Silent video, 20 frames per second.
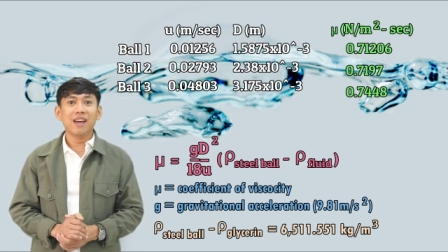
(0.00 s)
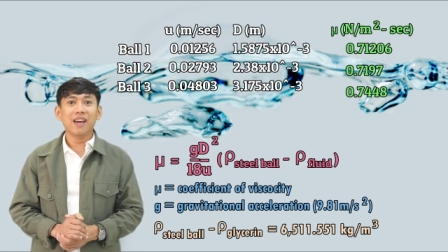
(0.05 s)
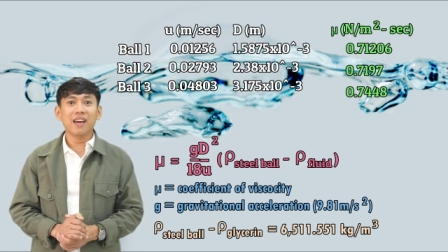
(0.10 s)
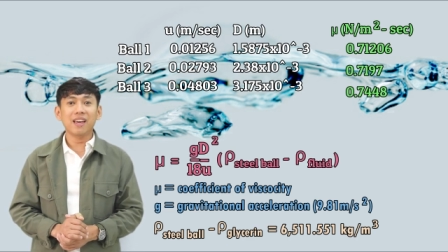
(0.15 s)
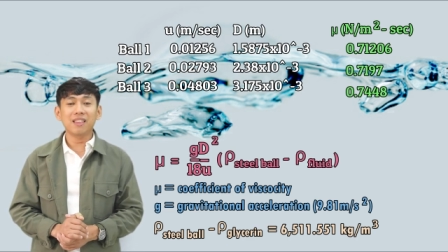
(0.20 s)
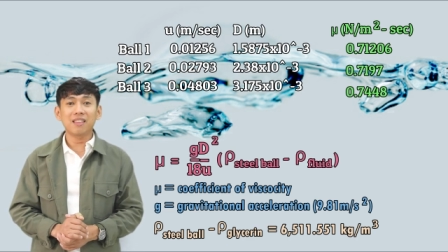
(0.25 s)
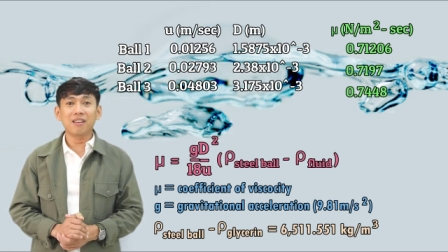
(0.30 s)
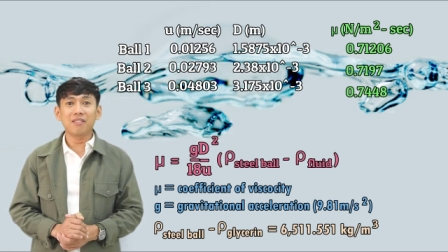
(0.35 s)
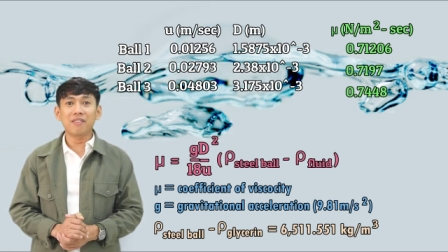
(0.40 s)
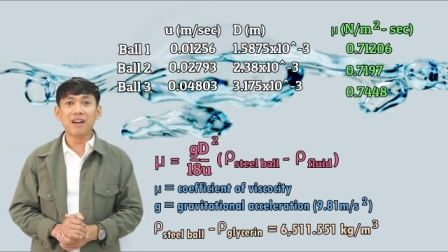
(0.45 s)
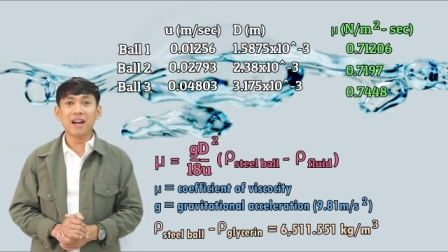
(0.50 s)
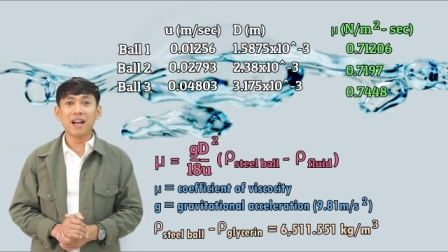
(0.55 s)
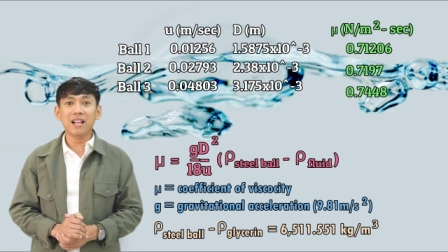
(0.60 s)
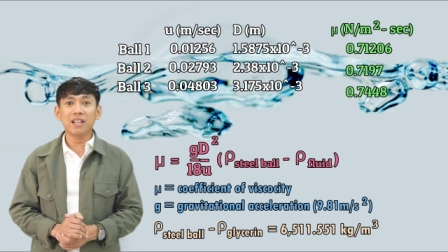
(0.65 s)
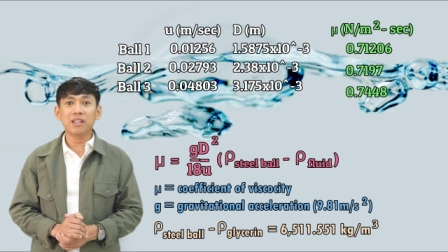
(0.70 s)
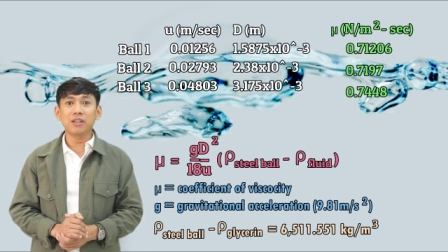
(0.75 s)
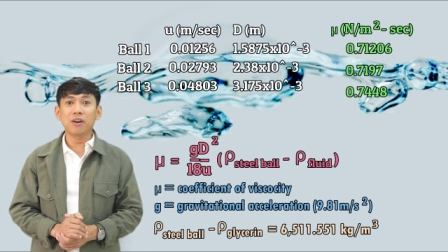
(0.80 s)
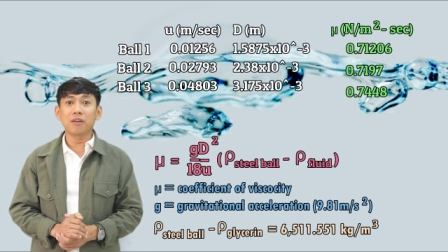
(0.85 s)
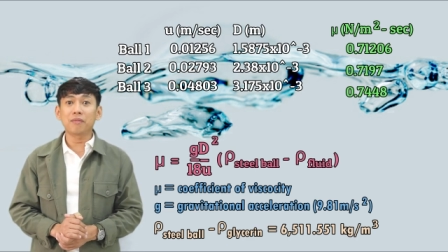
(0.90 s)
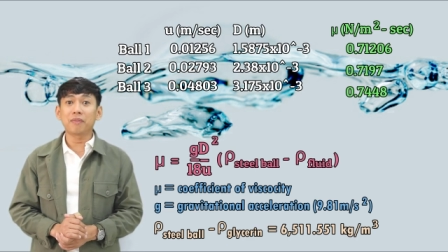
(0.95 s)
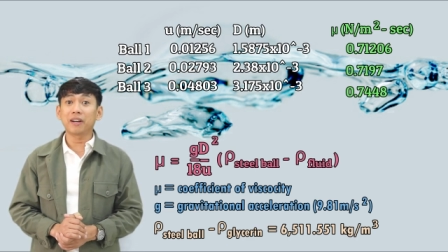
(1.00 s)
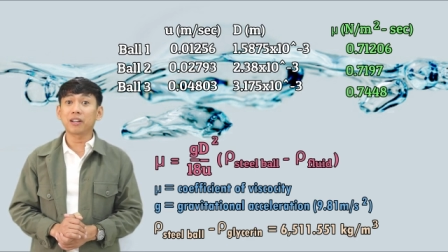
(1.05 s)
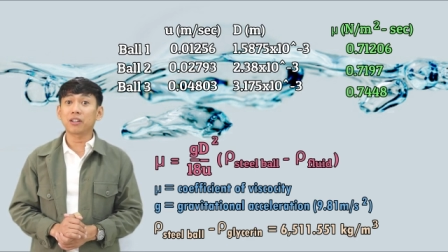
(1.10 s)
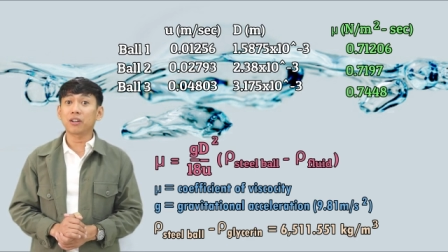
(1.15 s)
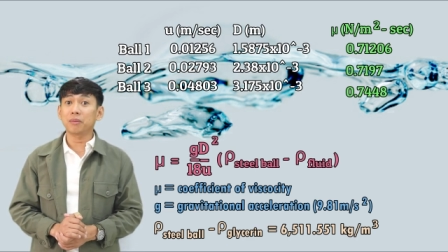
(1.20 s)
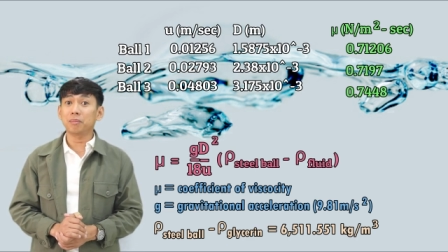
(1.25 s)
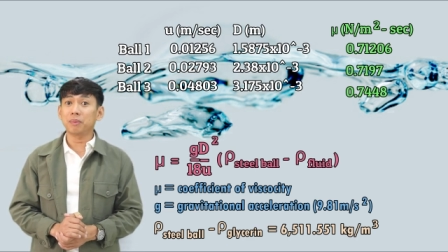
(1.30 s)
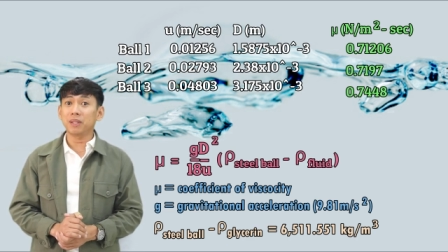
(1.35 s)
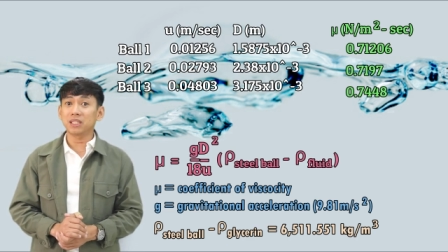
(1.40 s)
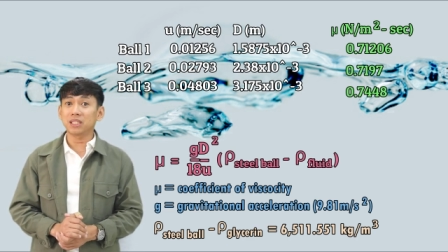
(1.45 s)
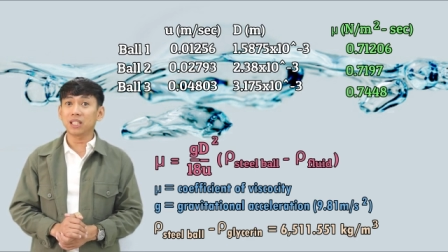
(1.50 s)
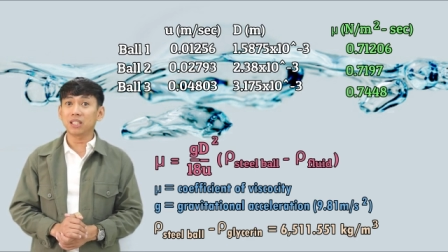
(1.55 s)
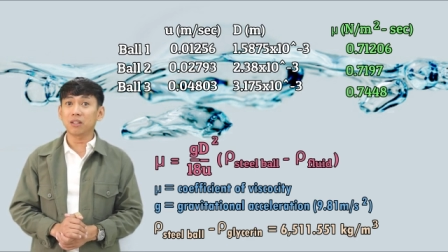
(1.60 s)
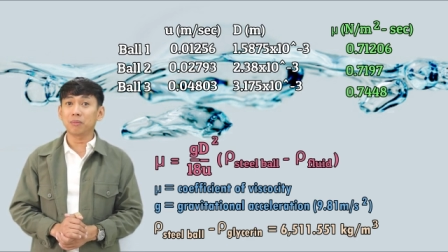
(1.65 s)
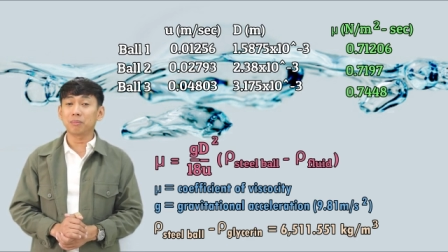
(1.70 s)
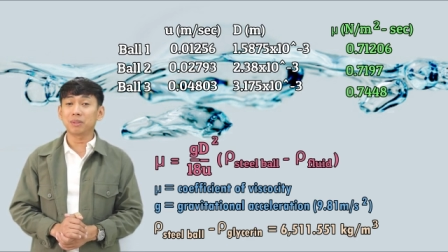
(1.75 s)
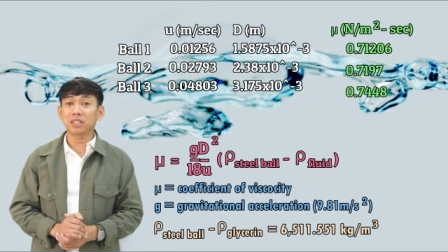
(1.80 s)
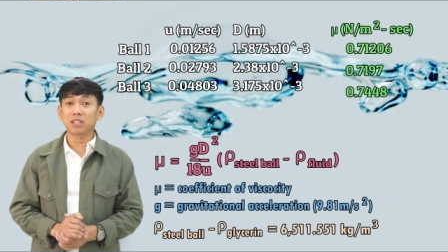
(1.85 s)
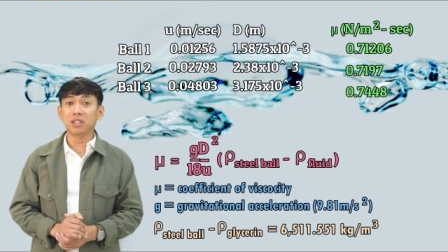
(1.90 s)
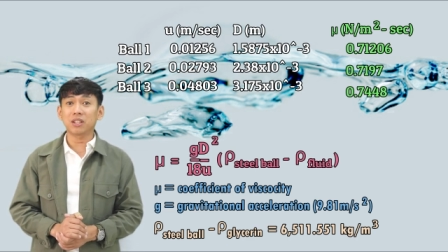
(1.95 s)
And the value of our coefficient
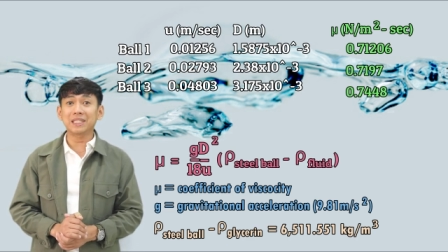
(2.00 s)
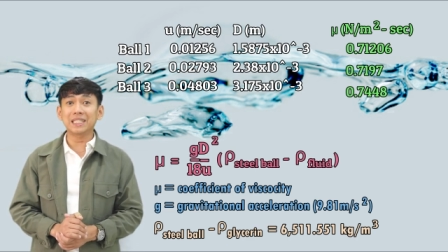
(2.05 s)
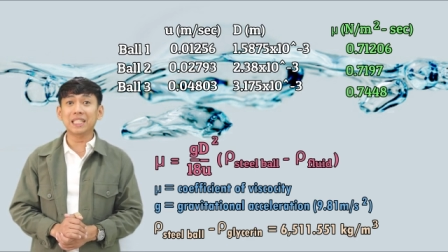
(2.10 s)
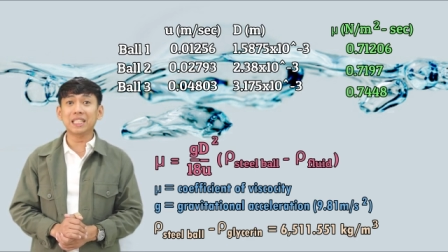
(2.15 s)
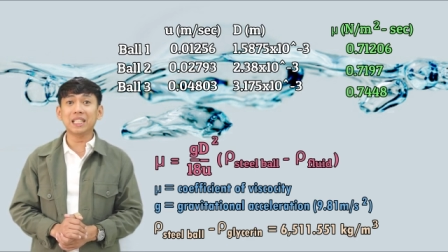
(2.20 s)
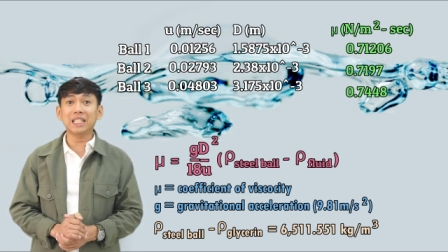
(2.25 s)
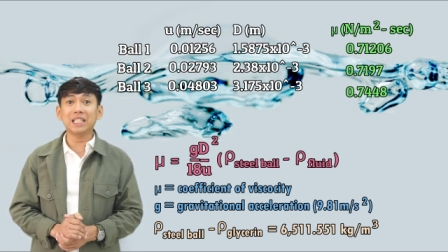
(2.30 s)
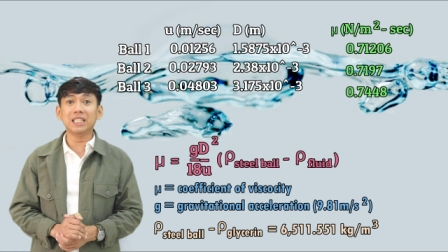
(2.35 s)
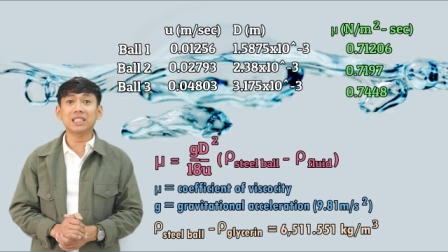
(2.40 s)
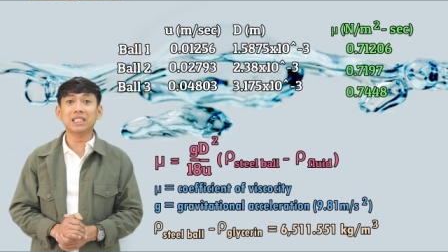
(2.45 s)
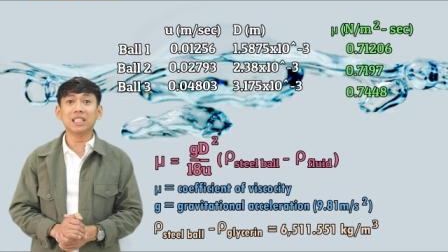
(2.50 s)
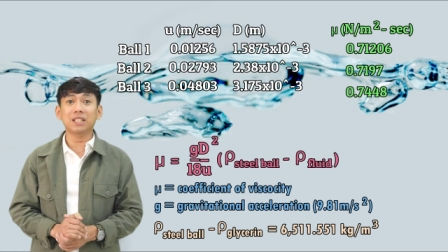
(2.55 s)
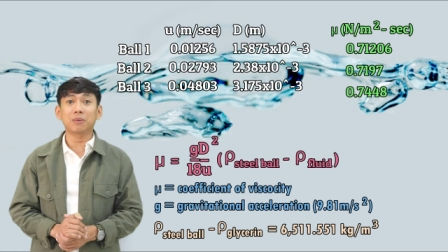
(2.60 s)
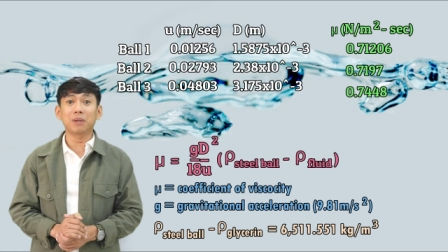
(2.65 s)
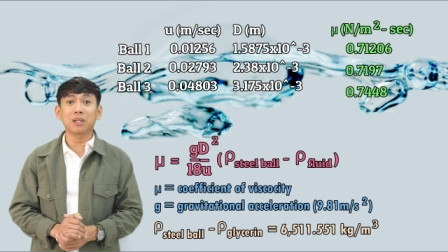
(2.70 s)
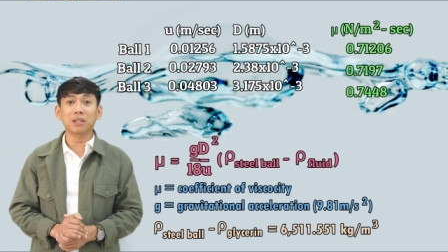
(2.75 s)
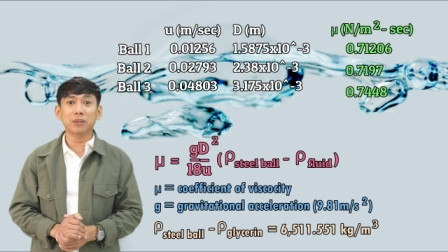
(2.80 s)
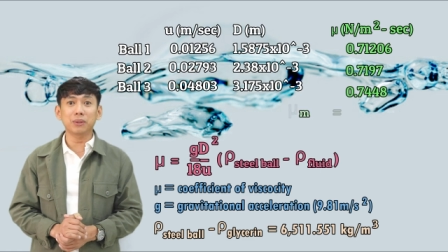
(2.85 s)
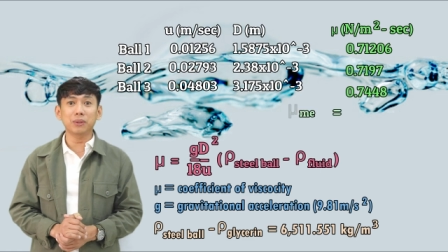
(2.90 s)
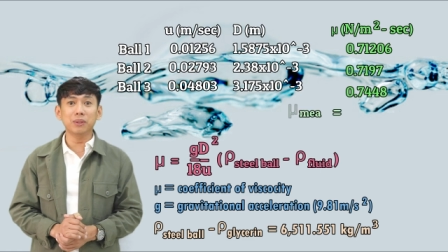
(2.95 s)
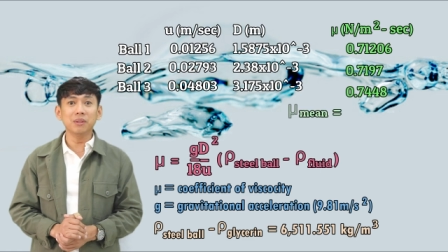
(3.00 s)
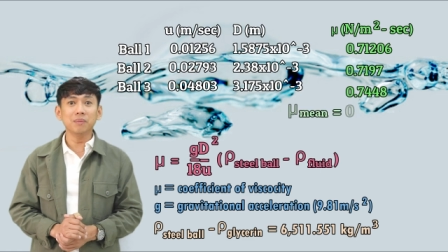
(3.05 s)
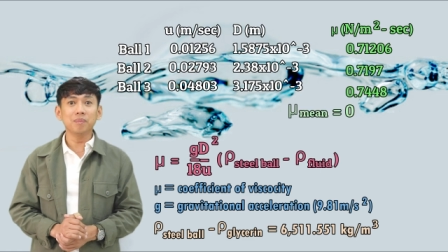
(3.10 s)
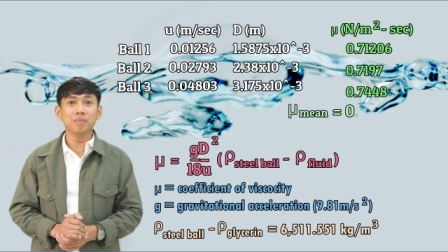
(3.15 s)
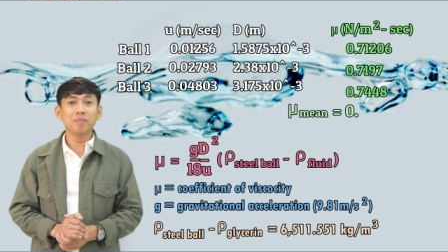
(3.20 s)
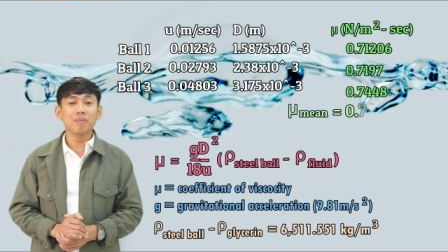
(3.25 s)
of viscosity is equal to